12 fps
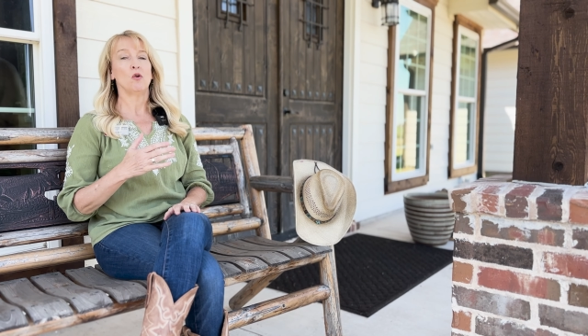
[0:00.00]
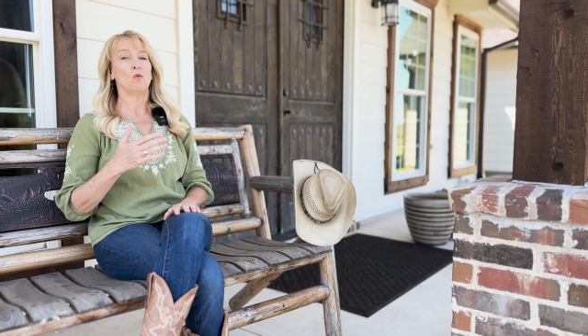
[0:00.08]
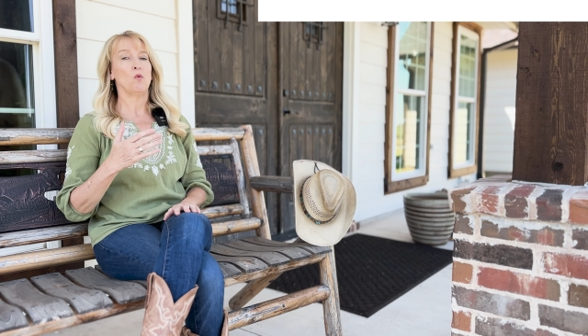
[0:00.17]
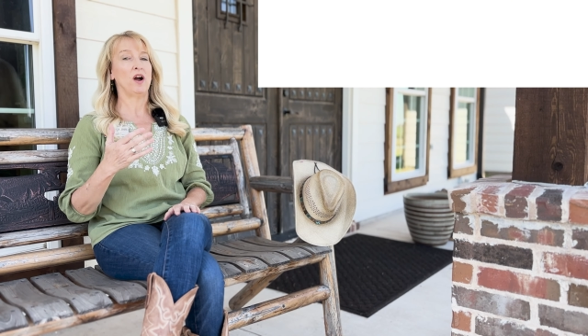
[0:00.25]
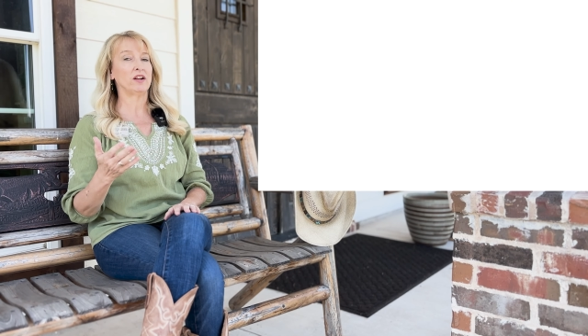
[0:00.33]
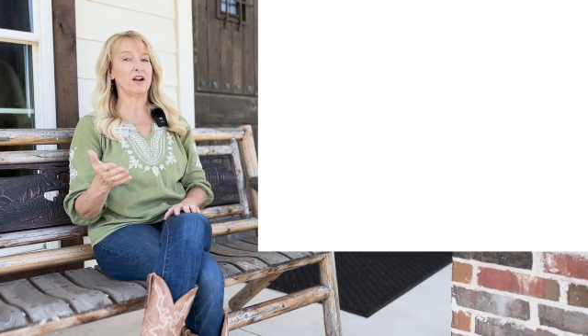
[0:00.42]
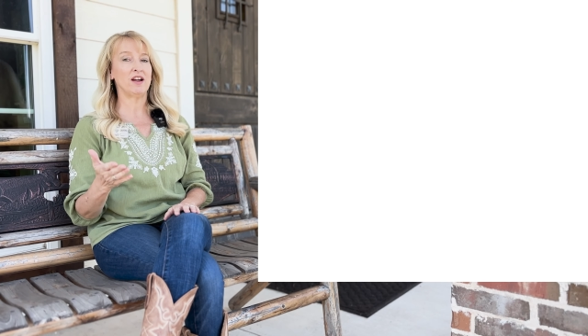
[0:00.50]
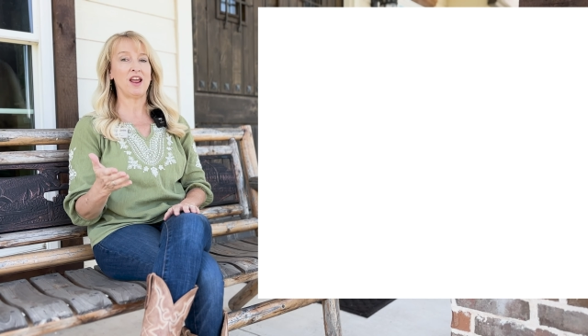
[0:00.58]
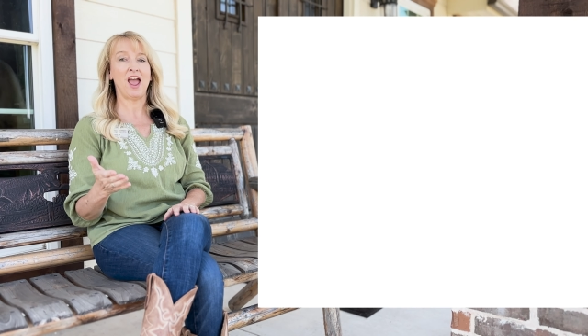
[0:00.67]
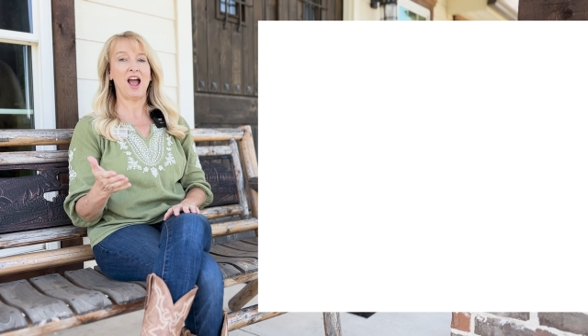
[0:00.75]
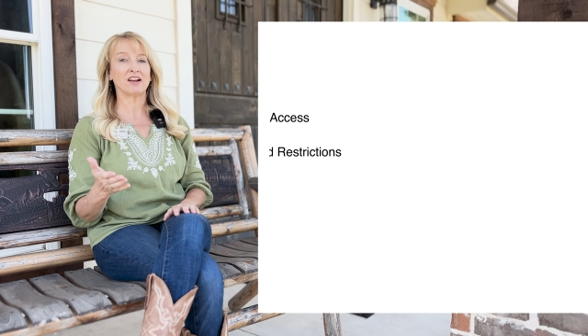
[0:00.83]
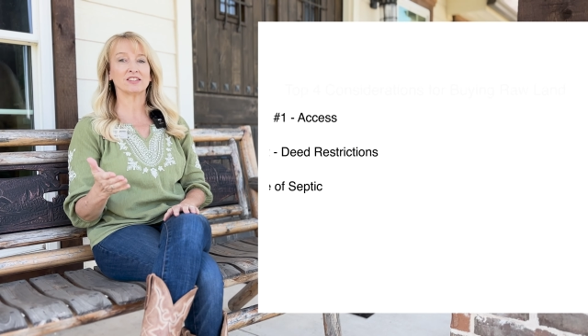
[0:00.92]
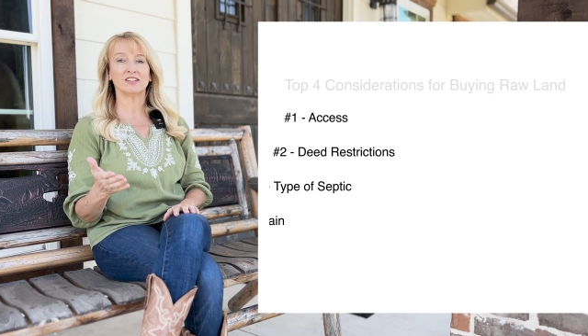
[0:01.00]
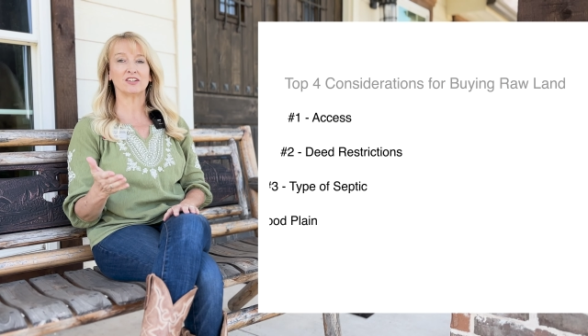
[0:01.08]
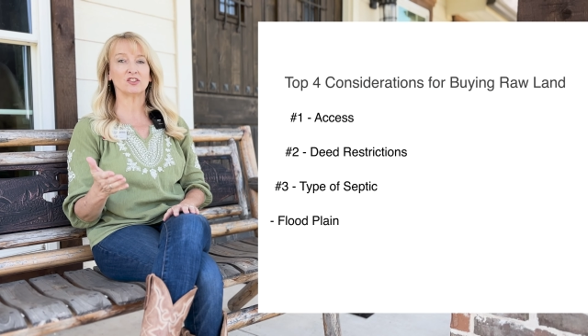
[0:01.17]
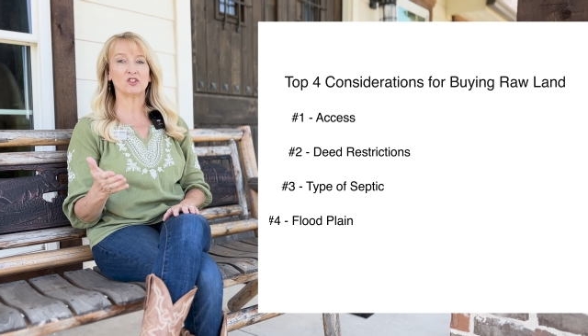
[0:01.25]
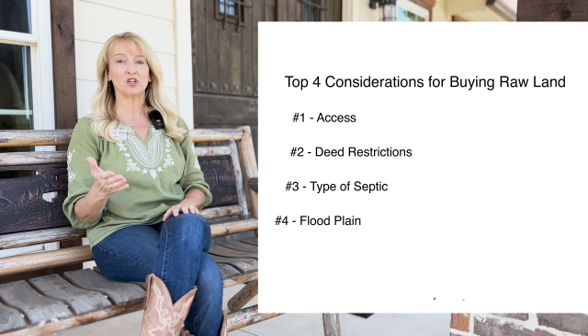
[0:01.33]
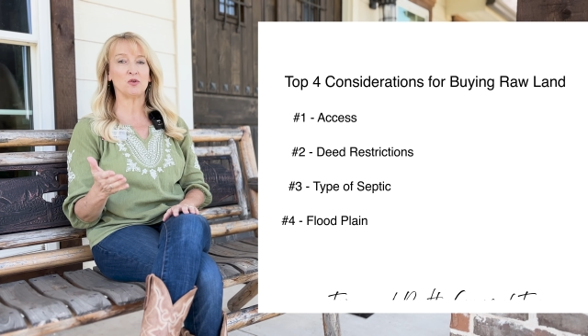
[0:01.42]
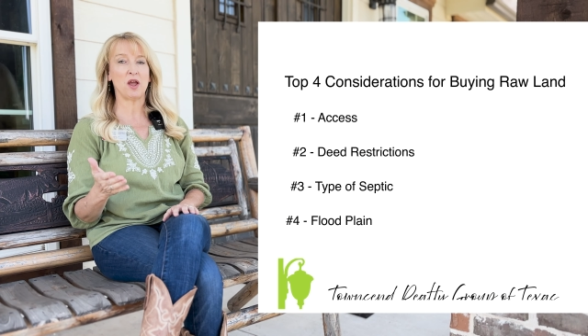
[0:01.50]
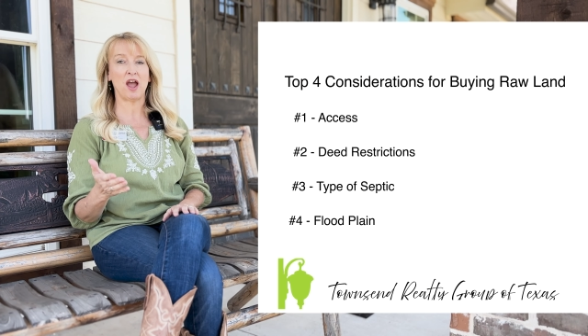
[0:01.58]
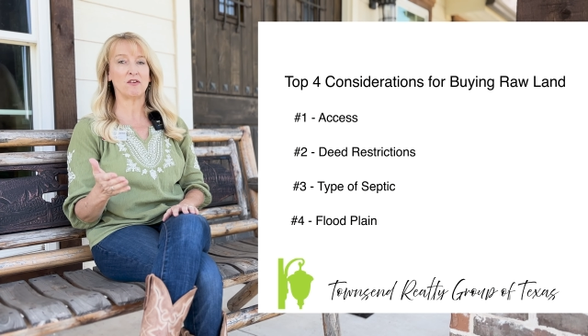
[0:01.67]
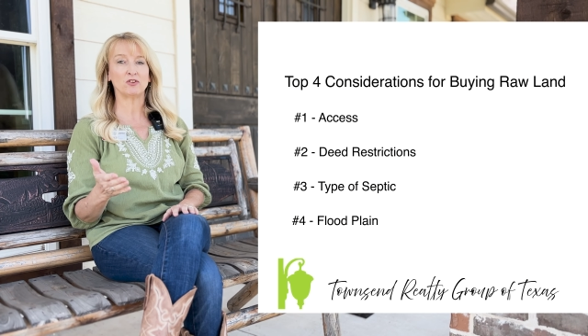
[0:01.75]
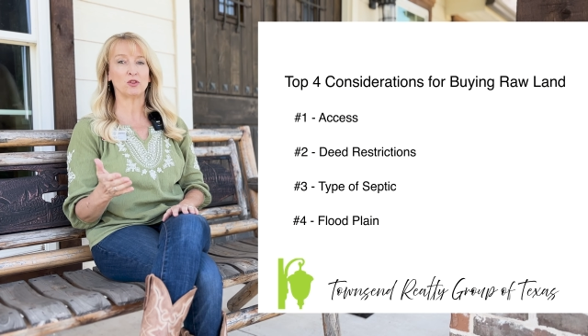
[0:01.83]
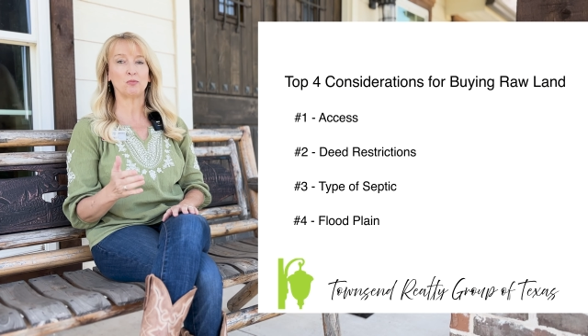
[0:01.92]
what kind of access do you
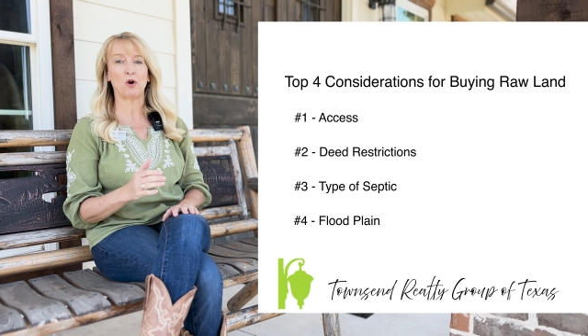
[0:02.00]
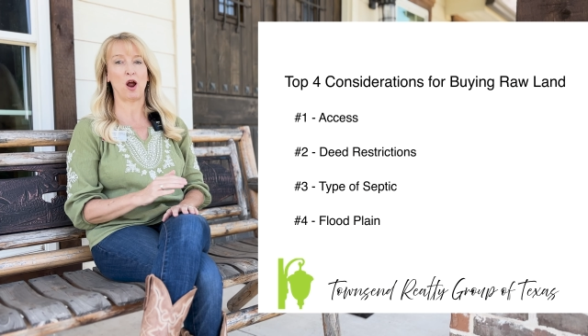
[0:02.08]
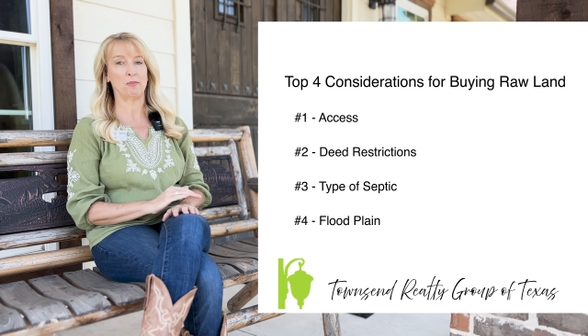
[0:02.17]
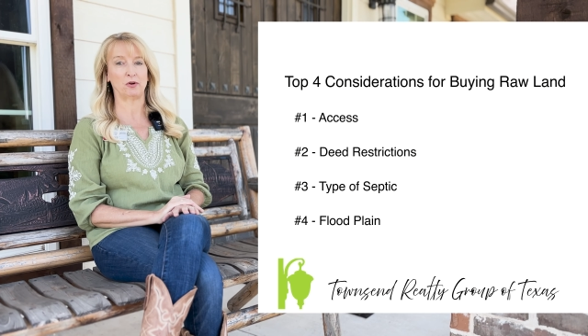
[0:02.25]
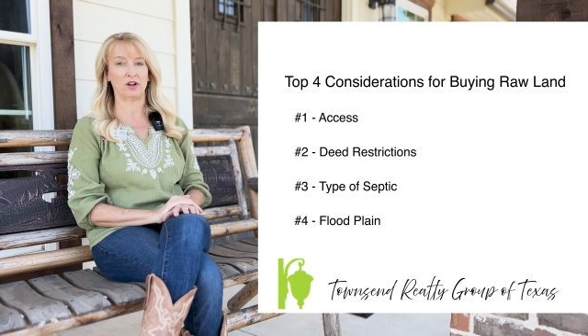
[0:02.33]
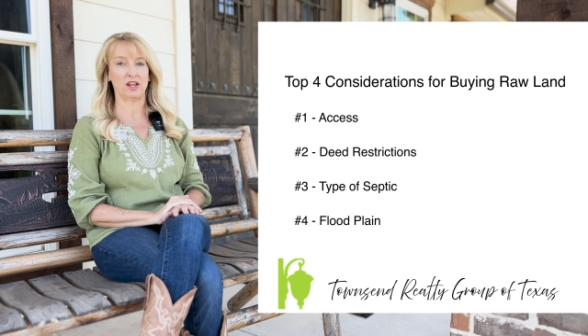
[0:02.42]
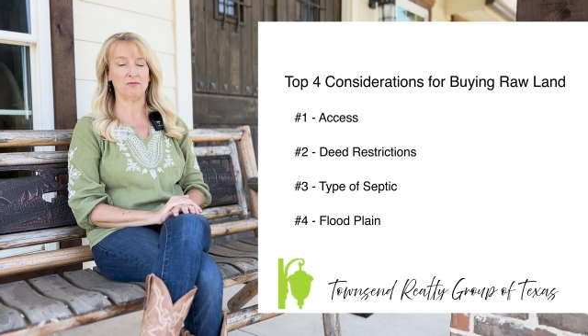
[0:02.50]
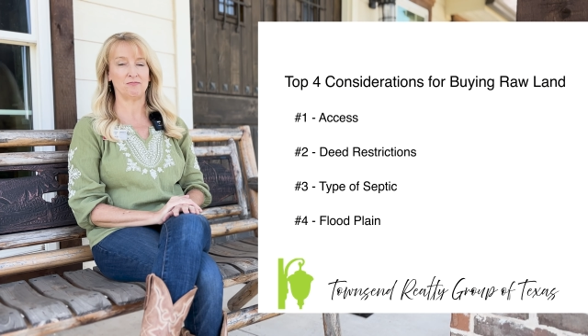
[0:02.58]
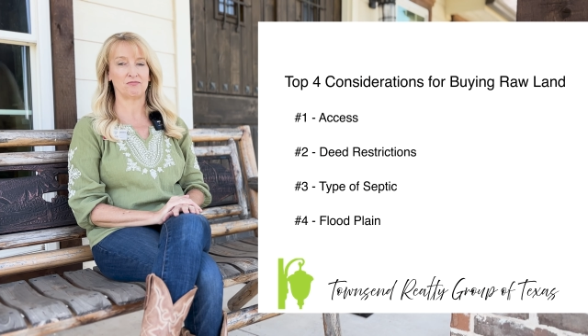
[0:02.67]
have to the property?